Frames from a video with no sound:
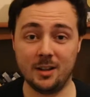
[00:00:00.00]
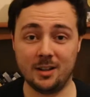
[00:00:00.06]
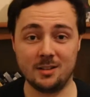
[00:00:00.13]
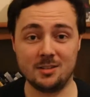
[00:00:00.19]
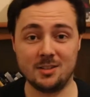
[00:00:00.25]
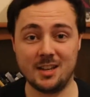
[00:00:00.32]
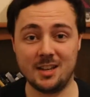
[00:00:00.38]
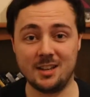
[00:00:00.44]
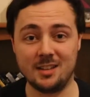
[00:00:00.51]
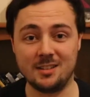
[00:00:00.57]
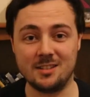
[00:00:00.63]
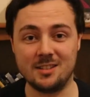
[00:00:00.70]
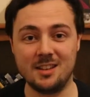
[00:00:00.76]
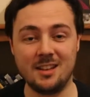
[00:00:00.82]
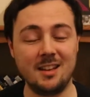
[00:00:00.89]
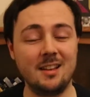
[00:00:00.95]
I can say
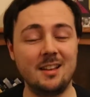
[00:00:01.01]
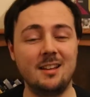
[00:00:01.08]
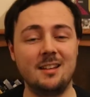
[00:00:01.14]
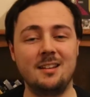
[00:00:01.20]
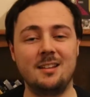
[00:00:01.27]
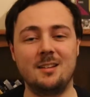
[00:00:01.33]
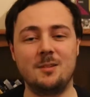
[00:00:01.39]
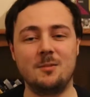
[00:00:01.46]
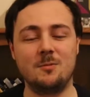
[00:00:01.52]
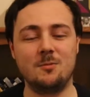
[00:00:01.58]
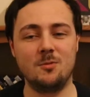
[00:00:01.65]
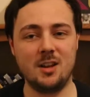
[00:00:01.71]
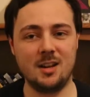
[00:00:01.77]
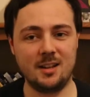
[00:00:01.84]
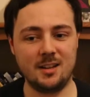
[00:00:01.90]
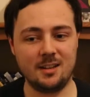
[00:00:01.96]
is,
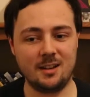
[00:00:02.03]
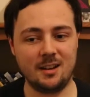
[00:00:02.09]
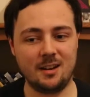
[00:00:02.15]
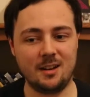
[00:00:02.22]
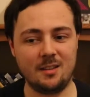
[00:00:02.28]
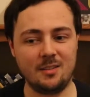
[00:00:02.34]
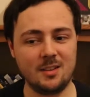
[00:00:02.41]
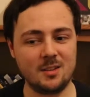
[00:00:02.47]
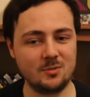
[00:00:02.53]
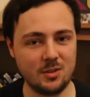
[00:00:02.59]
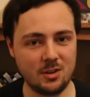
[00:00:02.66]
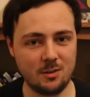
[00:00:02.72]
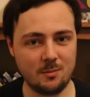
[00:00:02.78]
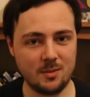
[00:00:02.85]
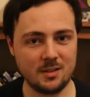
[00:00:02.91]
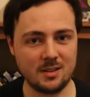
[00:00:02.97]
really, this
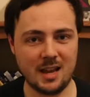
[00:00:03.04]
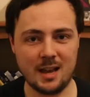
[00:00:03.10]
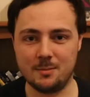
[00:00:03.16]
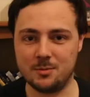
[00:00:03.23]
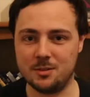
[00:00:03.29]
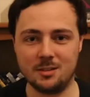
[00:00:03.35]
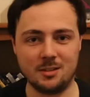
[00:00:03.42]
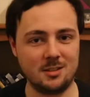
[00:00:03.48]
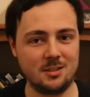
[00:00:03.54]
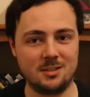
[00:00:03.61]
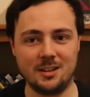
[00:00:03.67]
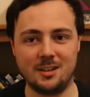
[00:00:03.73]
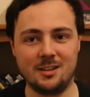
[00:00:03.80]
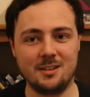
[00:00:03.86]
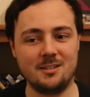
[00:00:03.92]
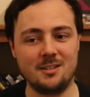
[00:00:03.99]
film is absolutely
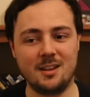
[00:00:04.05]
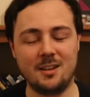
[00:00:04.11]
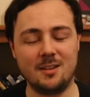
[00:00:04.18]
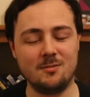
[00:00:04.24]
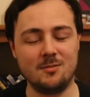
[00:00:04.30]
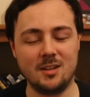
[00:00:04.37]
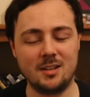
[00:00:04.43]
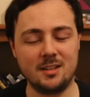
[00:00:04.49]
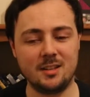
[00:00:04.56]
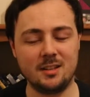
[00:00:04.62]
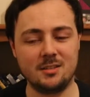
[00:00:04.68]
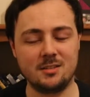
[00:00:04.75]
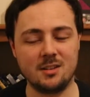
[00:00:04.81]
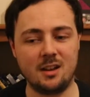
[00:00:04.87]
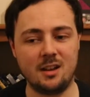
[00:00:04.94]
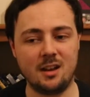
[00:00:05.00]
stunning, it really
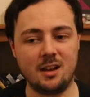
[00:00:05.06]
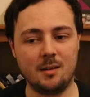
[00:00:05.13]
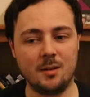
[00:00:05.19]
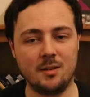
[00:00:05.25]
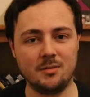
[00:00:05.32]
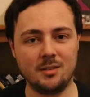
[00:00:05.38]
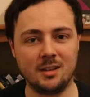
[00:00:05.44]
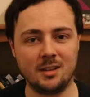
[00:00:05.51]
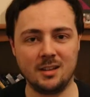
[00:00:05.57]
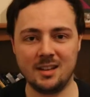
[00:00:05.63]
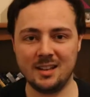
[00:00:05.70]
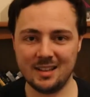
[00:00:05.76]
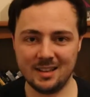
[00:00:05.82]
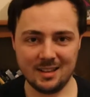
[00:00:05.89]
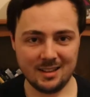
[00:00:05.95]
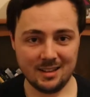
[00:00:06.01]
is. I think
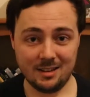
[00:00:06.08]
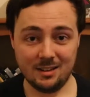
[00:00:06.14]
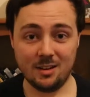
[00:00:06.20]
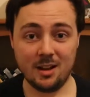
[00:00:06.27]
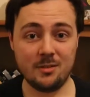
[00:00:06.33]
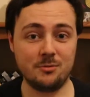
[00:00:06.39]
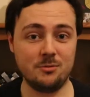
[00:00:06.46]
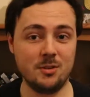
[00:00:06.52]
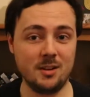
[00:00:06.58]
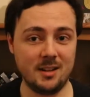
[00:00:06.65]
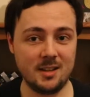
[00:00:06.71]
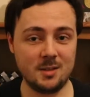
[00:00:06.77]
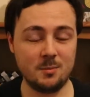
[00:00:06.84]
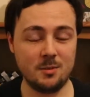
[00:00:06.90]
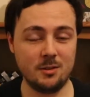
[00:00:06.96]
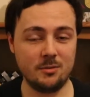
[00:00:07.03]
life really
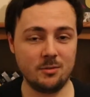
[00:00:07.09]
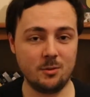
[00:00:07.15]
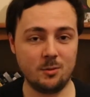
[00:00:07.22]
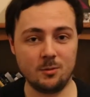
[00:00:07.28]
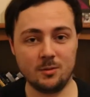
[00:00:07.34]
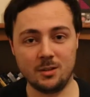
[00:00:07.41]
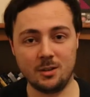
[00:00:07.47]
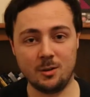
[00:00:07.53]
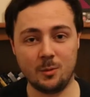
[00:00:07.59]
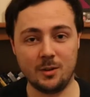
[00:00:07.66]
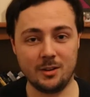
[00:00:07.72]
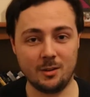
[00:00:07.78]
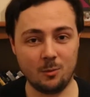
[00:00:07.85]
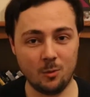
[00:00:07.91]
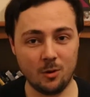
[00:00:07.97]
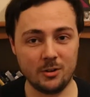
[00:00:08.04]
is beautiful, you know, when
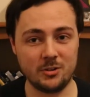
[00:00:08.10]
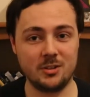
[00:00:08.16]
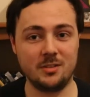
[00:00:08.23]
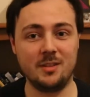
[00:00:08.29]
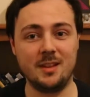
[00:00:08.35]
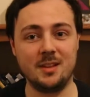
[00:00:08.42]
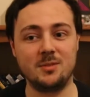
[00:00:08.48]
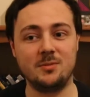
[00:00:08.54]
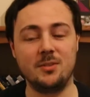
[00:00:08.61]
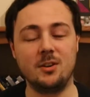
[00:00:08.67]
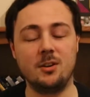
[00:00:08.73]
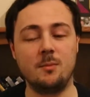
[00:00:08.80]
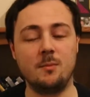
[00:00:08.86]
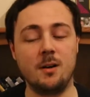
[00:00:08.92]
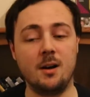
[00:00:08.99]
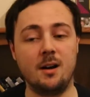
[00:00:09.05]
you're watching this
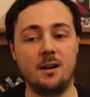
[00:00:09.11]
film.